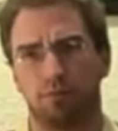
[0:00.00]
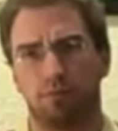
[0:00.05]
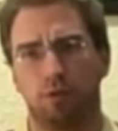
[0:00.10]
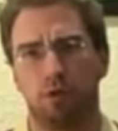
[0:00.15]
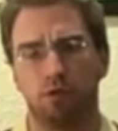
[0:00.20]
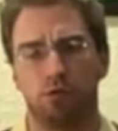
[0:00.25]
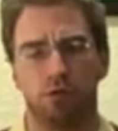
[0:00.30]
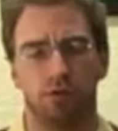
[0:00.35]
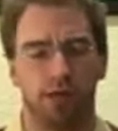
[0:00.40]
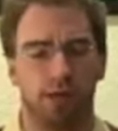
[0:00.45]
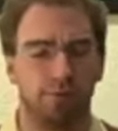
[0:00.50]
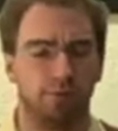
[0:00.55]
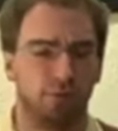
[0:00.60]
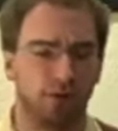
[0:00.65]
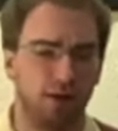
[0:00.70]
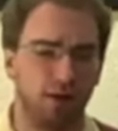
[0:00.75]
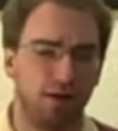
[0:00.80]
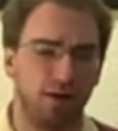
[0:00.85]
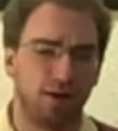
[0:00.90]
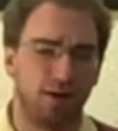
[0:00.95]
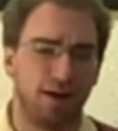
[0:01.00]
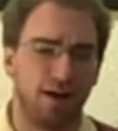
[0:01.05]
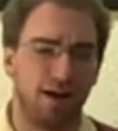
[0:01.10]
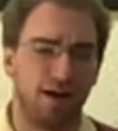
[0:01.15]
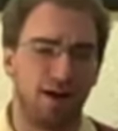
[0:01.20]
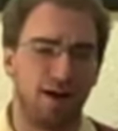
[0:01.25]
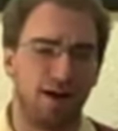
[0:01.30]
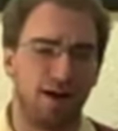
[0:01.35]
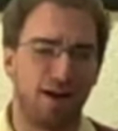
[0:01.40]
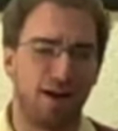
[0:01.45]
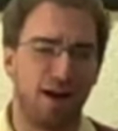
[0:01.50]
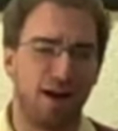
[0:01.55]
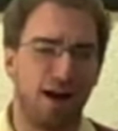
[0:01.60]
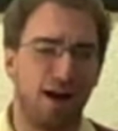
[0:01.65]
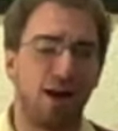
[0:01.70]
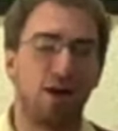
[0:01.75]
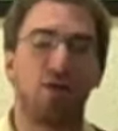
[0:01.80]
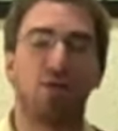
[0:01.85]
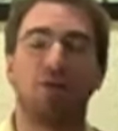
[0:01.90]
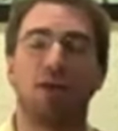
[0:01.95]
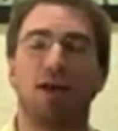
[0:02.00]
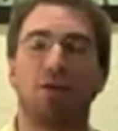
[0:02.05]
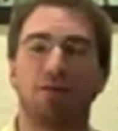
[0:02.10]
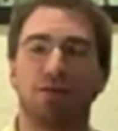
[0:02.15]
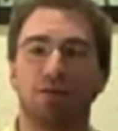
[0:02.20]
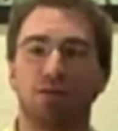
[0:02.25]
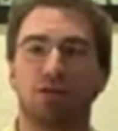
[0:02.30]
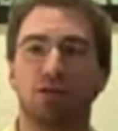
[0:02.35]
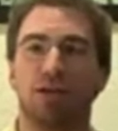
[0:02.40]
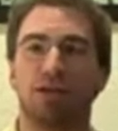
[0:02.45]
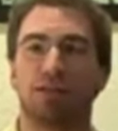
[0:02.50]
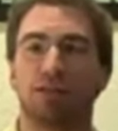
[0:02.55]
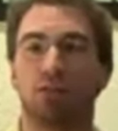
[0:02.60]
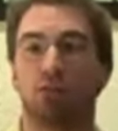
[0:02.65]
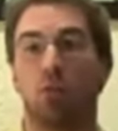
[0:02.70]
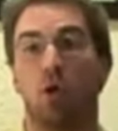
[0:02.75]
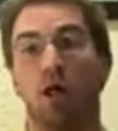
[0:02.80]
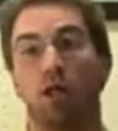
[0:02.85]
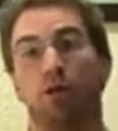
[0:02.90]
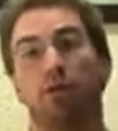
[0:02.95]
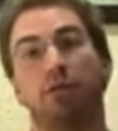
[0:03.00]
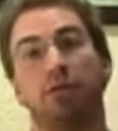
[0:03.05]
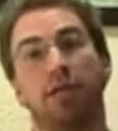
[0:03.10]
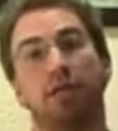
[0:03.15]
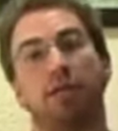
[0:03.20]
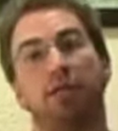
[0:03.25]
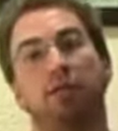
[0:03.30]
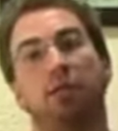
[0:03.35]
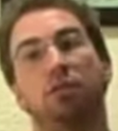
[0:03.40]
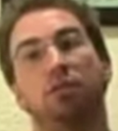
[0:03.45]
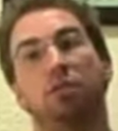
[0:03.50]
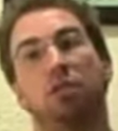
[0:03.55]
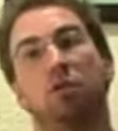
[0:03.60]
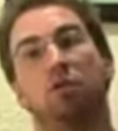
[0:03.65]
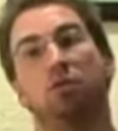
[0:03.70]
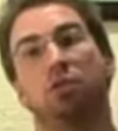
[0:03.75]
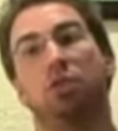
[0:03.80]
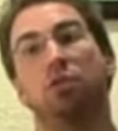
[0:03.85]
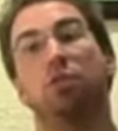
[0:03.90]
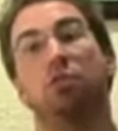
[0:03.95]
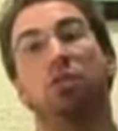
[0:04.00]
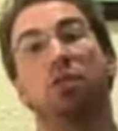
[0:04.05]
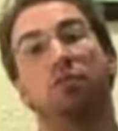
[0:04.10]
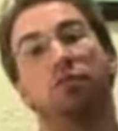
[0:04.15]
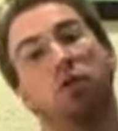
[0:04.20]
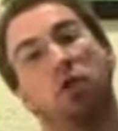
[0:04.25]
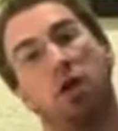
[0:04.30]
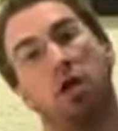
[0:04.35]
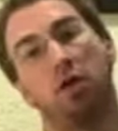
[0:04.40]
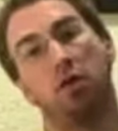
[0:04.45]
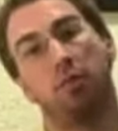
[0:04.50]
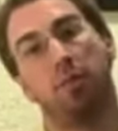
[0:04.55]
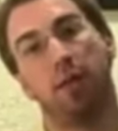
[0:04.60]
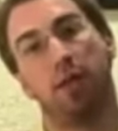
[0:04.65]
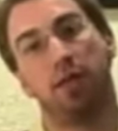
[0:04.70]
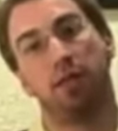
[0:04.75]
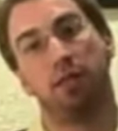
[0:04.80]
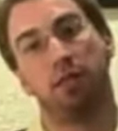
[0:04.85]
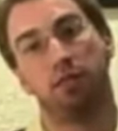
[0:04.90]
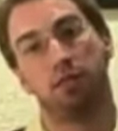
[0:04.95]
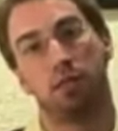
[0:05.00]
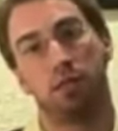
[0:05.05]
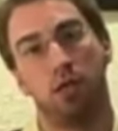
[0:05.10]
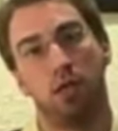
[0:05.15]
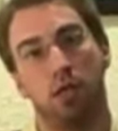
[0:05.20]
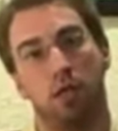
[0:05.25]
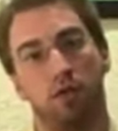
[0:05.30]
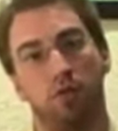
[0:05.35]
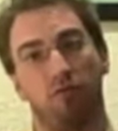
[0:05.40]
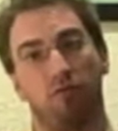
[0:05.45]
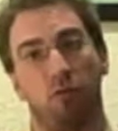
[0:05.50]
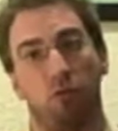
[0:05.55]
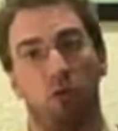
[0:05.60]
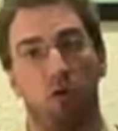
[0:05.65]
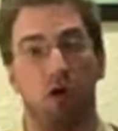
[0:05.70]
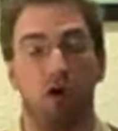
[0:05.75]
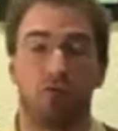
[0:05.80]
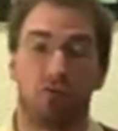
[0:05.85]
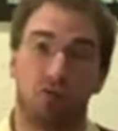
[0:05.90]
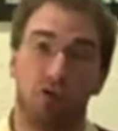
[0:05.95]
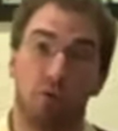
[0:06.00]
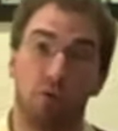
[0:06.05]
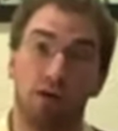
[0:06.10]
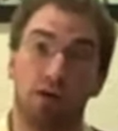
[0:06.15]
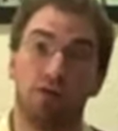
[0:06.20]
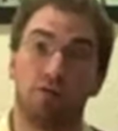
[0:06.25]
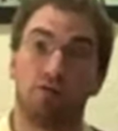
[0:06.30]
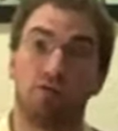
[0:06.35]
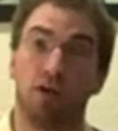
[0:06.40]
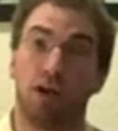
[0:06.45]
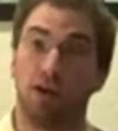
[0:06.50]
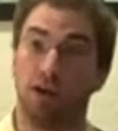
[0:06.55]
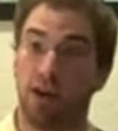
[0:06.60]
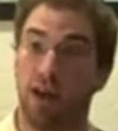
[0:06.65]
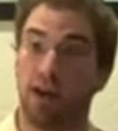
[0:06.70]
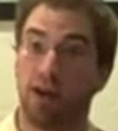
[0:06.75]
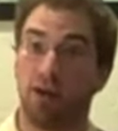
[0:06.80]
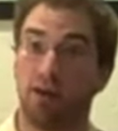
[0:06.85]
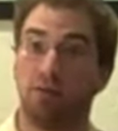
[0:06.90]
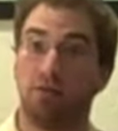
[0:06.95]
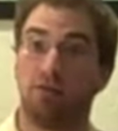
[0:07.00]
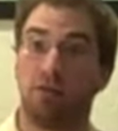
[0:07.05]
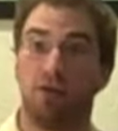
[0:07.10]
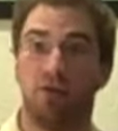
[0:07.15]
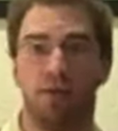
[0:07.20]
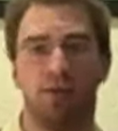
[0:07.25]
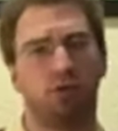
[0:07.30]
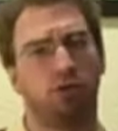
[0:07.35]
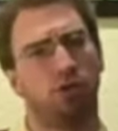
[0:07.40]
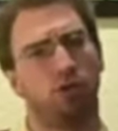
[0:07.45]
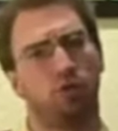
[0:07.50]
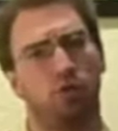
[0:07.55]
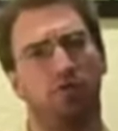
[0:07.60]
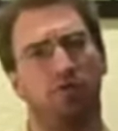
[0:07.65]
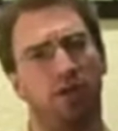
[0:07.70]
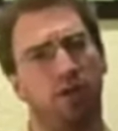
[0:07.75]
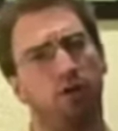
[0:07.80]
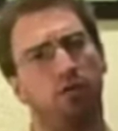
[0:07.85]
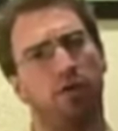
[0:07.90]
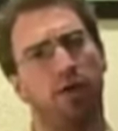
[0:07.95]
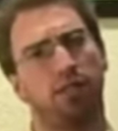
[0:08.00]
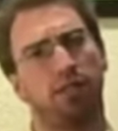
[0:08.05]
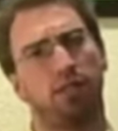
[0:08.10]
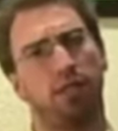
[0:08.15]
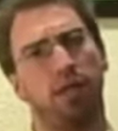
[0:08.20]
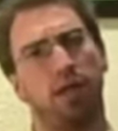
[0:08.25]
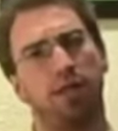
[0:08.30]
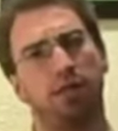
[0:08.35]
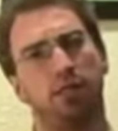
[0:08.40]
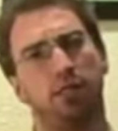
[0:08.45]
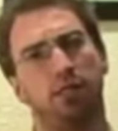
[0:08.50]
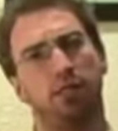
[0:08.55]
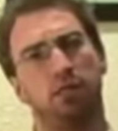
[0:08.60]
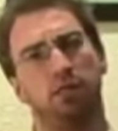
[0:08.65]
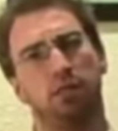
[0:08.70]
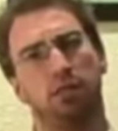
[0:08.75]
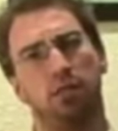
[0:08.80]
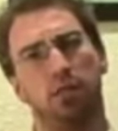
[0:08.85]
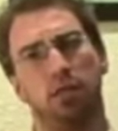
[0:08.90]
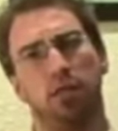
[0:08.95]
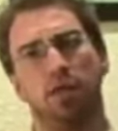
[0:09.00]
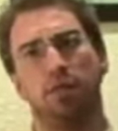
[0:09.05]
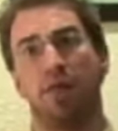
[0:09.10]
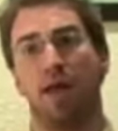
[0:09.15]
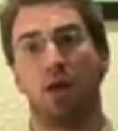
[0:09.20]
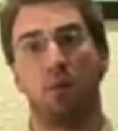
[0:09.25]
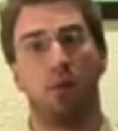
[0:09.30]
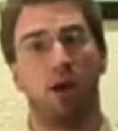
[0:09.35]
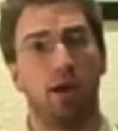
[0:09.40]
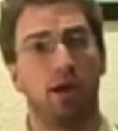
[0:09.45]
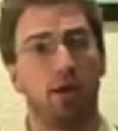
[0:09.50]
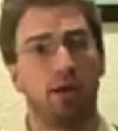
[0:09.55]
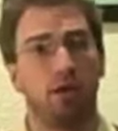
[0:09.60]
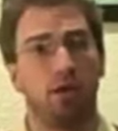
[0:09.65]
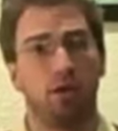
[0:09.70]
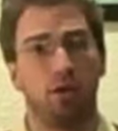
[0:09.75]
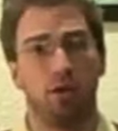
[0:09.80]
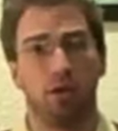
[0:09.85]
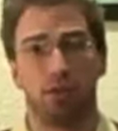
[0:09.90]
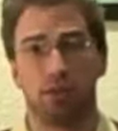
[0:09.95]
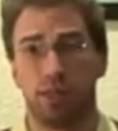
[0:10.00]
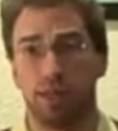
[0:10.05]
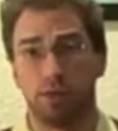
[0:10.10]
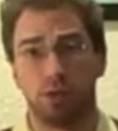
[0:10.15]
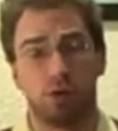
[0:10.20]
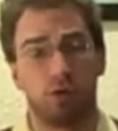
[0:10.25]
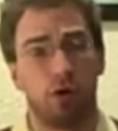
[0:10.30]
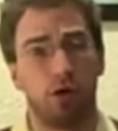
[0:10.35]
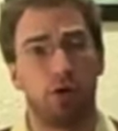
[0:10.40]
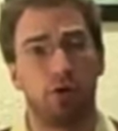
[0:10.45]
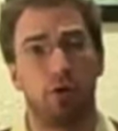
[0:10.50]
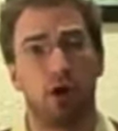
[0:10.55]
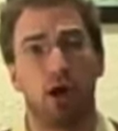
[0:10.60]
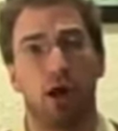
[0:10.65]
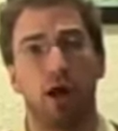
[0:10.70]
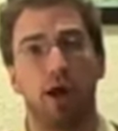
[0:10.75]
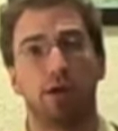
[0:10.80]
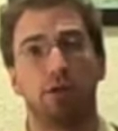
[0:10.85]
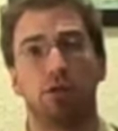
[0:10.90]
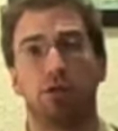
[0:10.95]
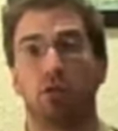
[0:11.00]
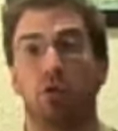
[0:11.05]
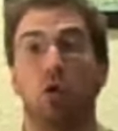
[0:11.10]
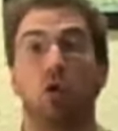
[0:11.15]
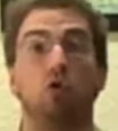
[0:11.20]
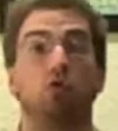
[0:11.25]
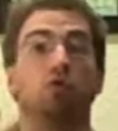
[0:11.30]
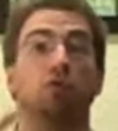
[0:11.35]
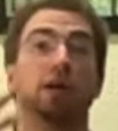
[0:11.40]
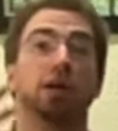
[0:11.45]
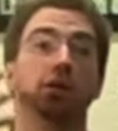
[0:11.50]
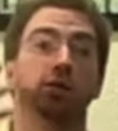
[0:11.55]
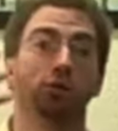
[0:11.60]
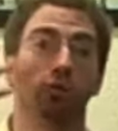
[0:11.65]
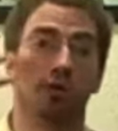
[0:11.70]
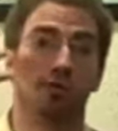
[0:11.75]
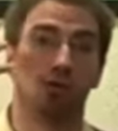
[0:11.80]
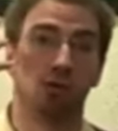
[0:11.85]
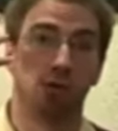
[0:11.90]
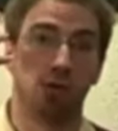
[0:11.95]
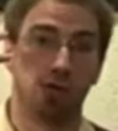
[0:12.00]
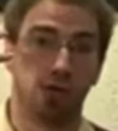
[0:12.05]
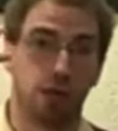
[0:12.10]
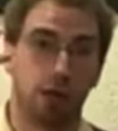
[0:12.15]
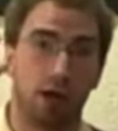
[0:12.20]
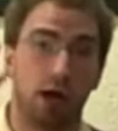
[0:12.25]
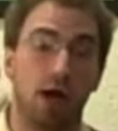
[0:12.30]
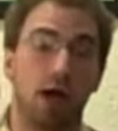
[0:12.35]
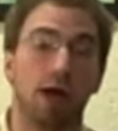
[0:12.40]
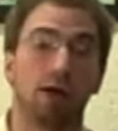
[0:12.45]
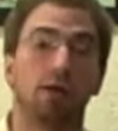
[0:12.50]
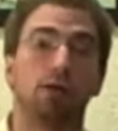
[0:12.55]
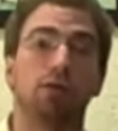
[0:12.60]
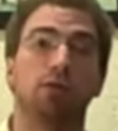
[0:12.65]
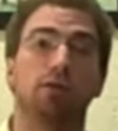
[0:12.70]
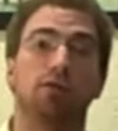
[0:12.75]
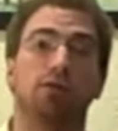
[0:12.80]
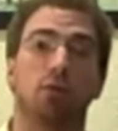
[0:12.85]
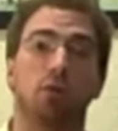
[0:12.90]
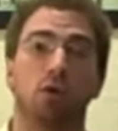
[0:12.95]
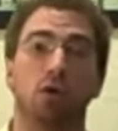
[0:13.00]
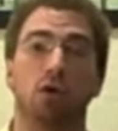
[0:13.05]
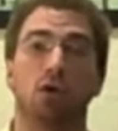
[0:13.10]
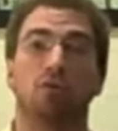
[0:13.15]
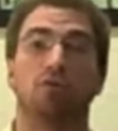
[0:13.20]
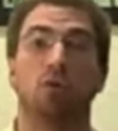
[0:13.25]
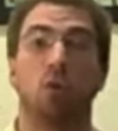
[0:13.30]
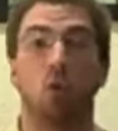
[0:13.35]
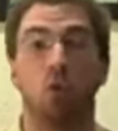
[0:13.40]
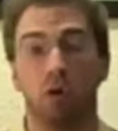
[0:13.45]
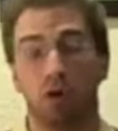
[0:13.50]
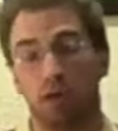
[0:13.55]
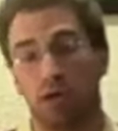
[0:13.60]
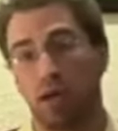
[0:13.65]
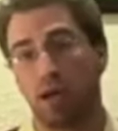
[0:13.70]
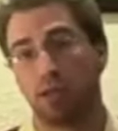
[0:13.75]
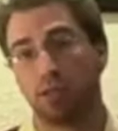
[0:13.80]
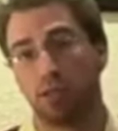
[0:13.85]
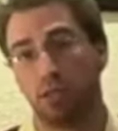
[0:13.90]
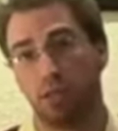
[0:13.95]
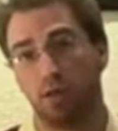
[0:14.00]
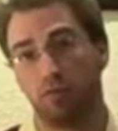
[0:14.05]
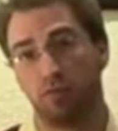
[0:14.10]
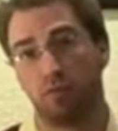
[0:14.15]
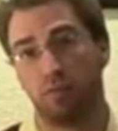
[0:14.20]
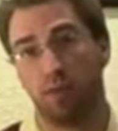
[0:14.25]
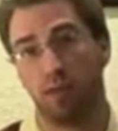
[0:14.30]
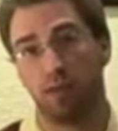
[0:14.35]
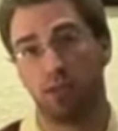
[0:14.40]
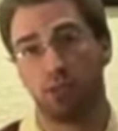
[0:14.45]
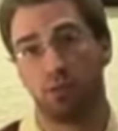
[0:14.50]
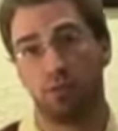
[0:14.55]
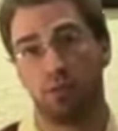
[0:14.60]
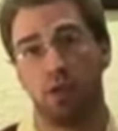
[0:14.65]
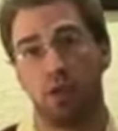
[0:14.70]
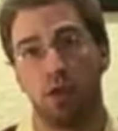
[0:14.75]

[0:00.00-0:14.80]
Don't do that. Another thing I would suggest is while you're taking these notes, use different color pens for affirmative and negative, and then just sort of interesting ideas. That way it's easier on your eyes. You're already sort of doing the cognitive work of organizing information,